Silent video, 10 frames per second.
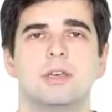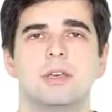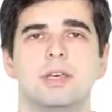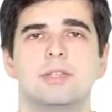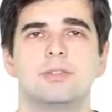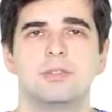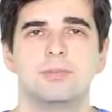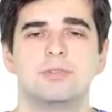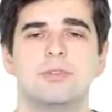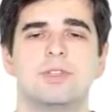is to
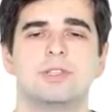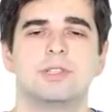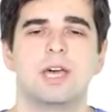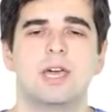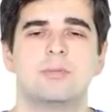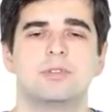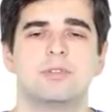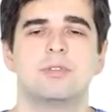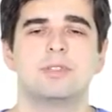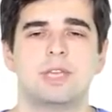improve this time to
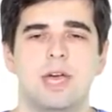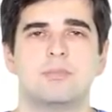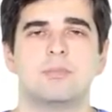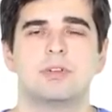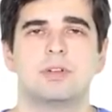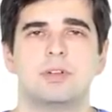the sum